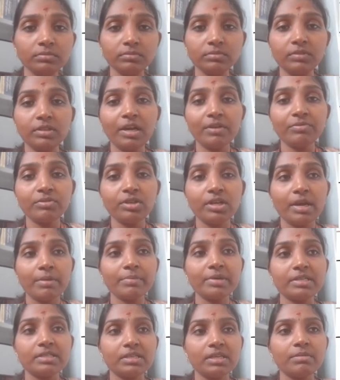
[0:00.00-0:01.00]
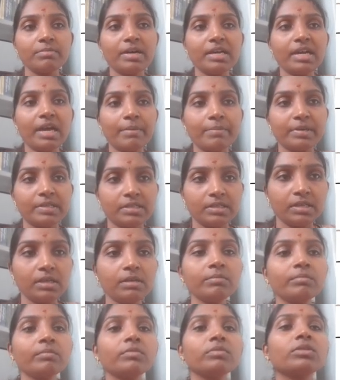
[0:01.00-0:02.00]
Therefore, MSC by
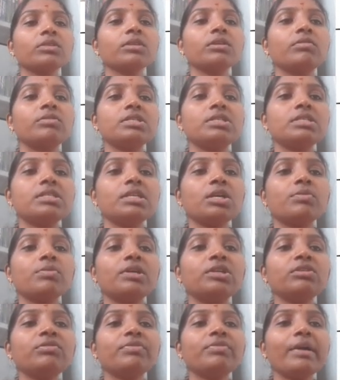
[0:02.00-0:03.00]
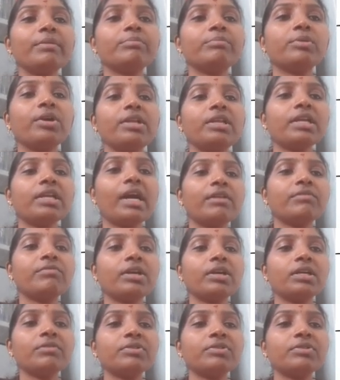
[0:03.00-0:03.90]
MSE, which is equal to 5.95.